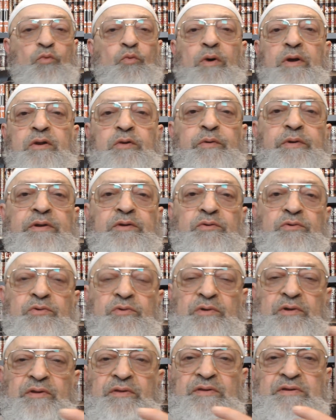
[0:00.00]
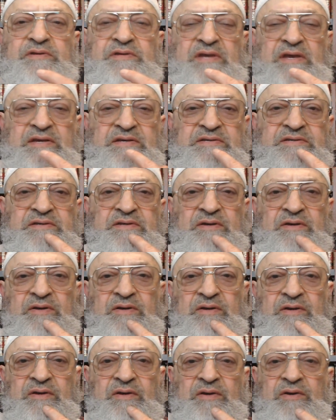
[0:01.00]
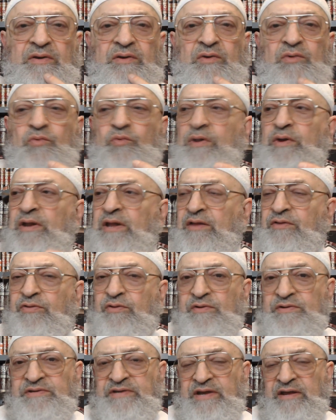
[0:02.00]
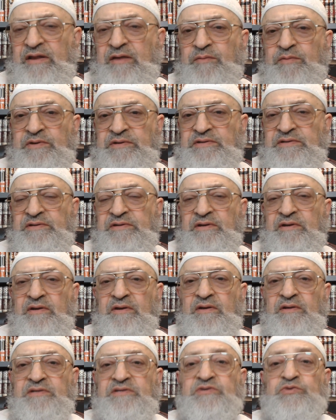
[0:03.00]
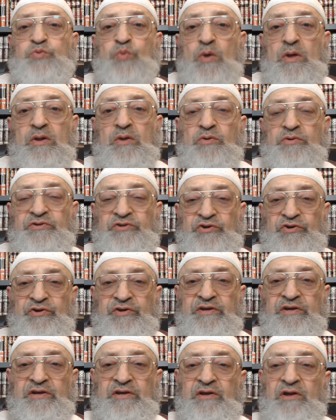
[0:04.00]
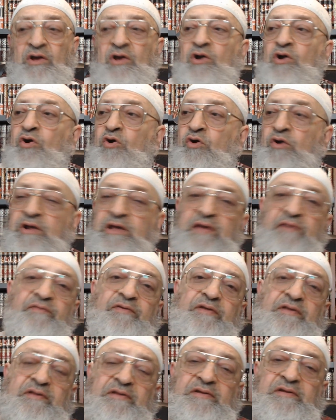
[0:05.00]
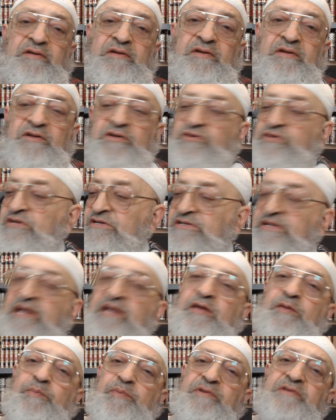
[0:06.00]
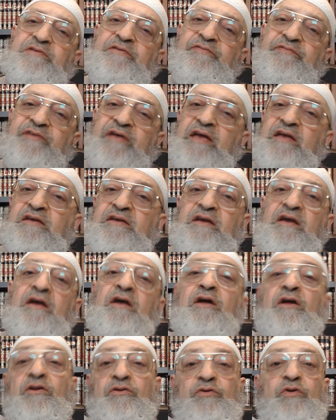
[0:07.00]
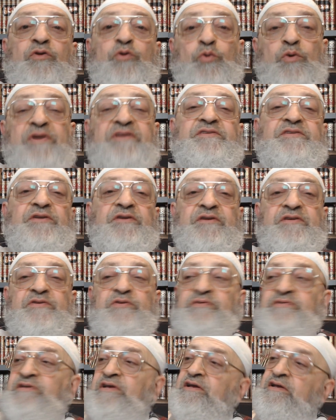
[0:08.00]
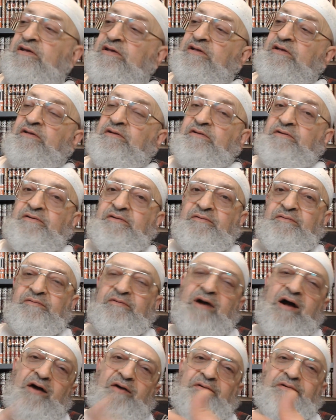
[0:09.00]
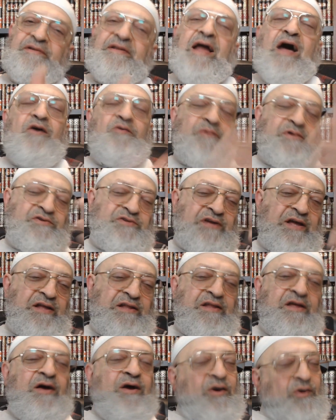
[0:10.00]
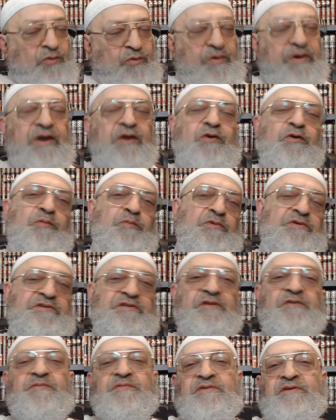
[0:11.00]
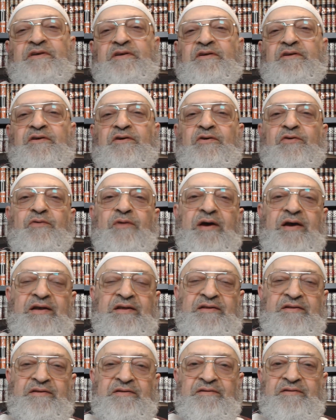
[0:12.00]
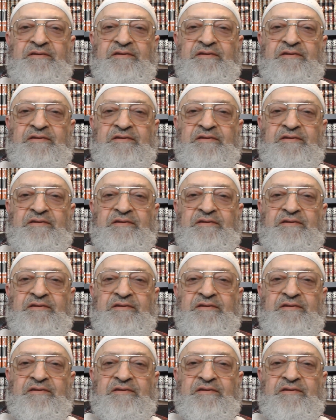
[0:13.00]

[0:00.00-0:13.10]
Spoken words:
What do? In this case, we let those enemies swallow turkey or give it just like a piece of cake to the Westerners and say, wow, now, mashallah, we're good Muslims, all right?